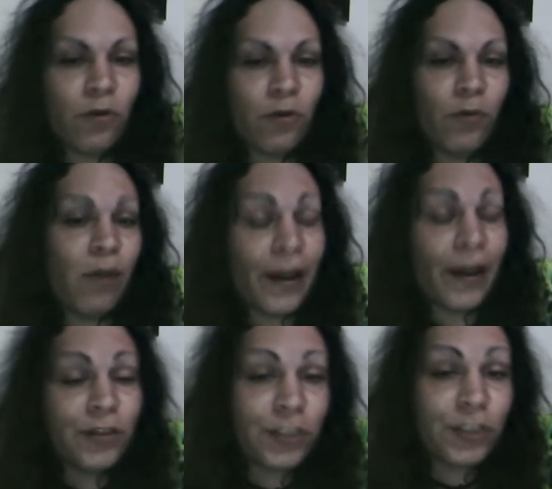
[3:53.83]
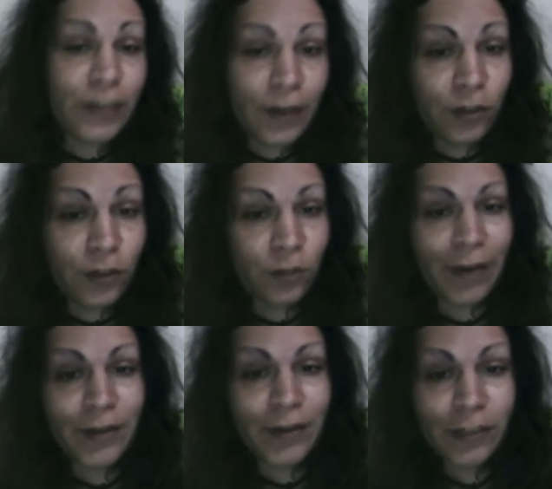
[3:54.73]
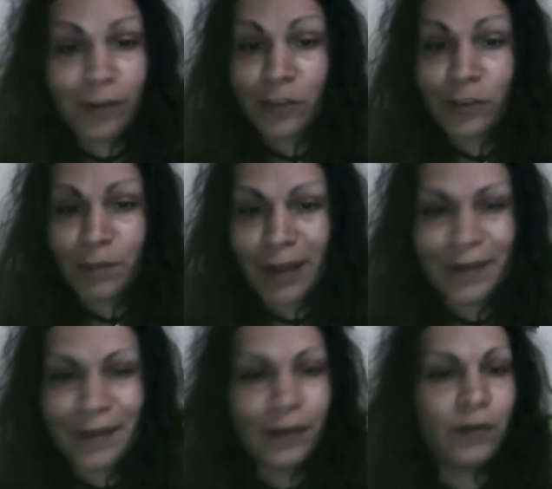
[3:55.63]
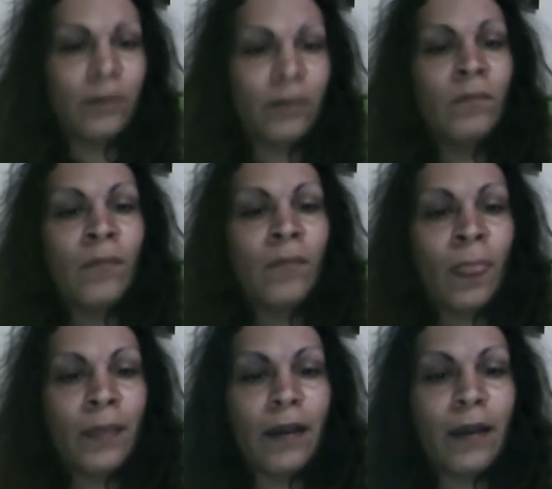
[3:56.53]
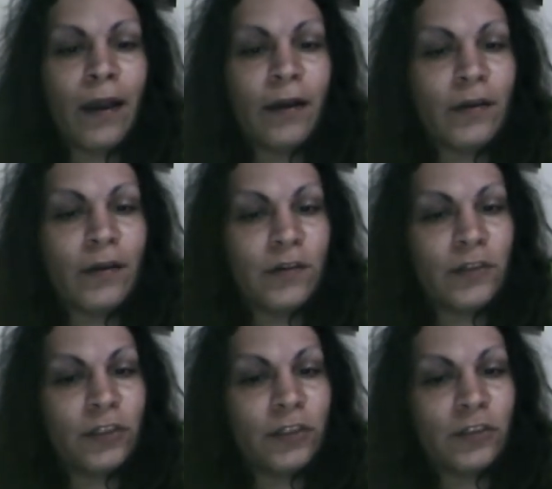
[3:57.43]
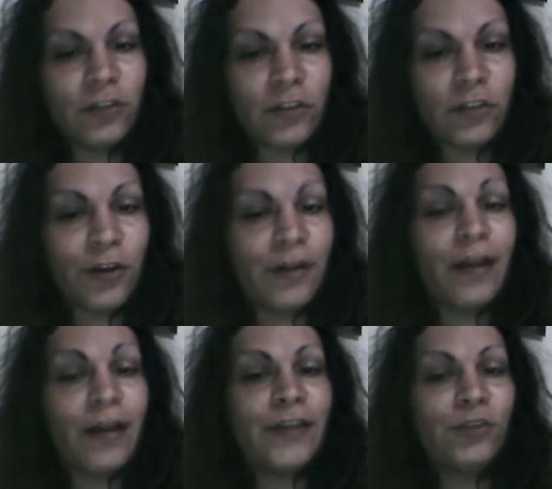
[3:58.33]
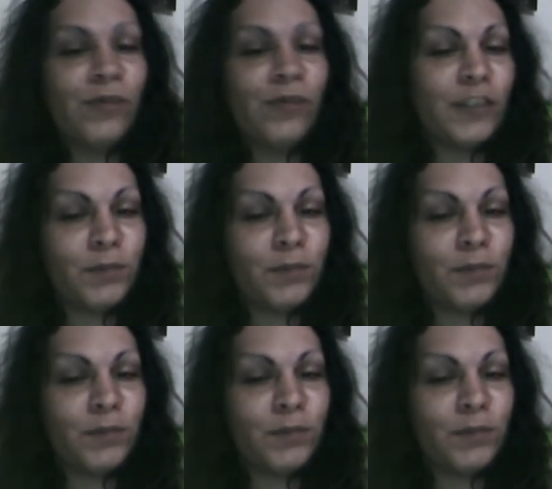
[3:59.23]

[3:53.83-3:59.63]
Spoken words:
Who bioengineered humanity on this planet, and it's not localized to one